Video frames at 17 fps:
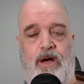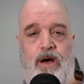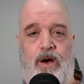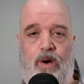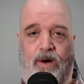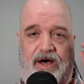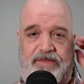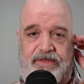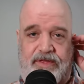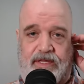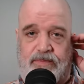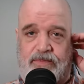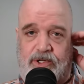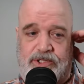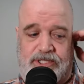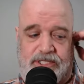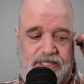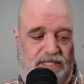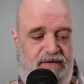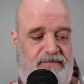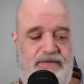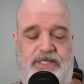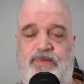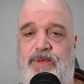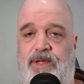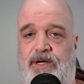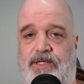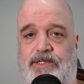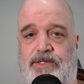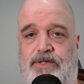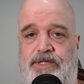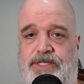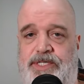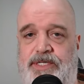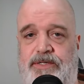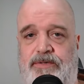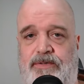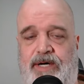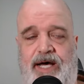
Well, I think the motion is self explanatory too.